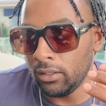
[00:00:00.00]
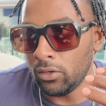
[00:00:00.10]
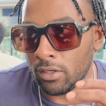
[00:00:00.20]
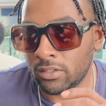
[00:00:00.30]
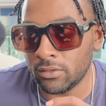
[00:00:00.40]

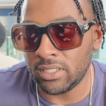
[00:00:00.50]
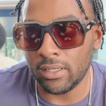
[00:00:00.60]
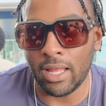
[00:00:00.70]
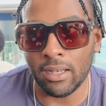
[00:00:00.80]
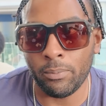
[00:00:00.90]
you also see
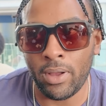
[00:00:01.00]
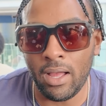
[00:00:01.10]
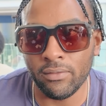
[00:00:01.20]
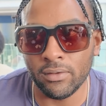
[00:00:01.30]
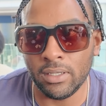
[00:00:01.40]
a lot of
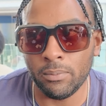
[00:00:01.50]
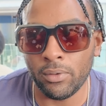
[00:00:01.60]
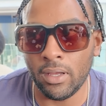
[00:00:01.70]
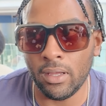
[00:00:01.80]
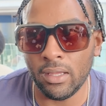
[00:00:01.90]
poverty,
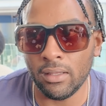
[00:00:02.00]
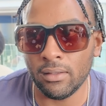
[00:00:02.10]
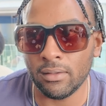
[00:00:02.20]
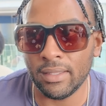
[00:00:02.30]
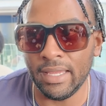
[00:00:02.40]
but
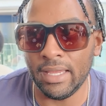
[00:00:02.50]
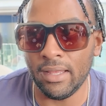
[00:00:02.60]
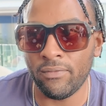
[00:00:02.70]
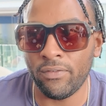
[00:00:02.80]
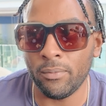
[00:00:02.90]

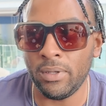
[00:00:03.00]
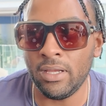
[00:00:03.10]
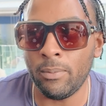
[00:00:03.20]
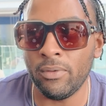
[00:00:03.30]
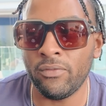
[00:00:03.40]
for me
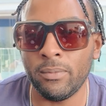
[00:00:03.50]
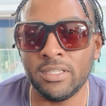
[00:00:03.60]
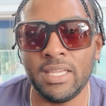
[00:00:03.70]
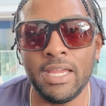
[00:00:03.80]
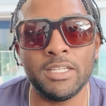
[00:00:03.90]
coming from the
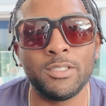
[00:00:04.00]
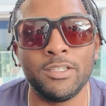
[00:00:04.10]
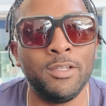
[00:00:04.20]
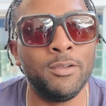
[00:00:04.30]
States,